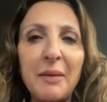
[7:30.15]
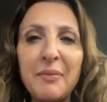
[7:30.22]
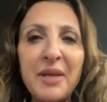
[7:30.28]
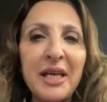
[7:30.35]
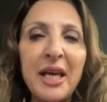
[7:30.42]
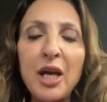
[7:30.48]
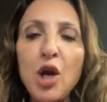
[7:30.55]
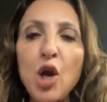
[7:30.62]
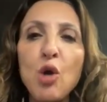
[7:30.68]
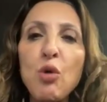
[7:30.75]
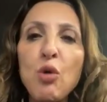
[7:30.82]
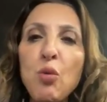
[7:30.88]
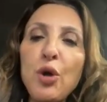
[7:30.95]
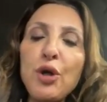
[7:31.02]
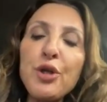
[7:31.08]
And I'm thinking,
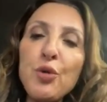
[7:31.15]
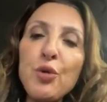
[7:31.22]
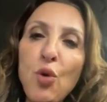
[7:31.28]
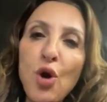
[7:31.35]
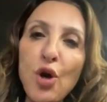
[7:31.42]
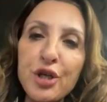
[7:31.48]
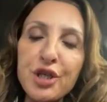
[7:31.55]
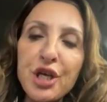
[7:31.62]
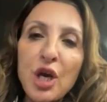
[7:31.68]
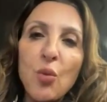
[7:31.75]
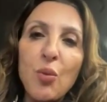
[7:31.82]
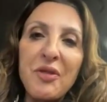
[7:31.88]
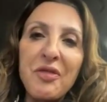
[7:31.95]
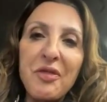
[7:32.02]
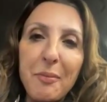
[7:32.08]
well, what do you want
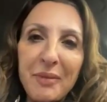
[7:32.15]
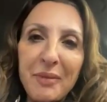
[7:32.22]
when the